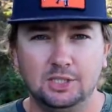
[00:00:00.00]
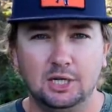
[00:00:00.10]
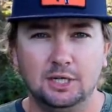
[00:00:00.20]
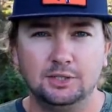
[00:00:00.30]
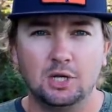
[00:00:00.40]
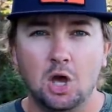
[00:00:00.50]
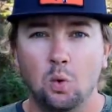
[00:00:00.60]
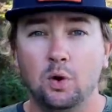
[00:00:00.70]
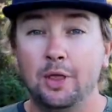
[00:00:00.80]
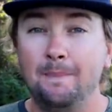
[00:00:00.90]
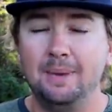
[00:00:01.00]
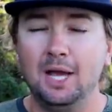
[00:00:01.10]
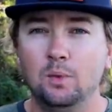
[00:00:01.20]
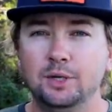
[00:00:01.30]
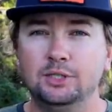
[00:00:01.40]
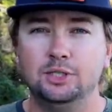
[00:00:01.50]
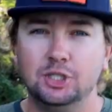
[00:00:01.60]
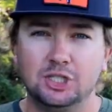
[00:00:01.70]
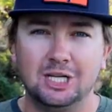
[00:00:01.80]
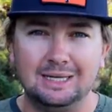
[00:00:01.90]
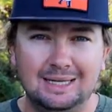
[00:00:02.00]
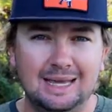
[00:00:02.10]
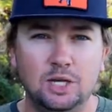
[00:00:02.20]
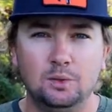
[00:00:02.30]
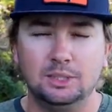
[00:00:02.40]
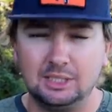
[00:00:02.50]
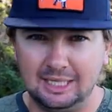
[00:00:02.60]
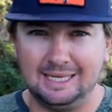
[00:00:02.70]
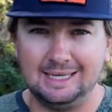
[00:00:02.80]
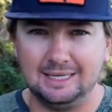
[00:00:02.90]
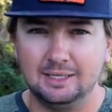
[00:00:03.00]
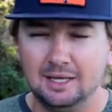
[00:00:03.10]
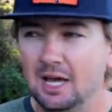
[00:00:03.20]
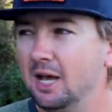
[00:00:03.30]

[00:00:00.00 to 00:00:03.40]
John's, where the big ones just continuously get.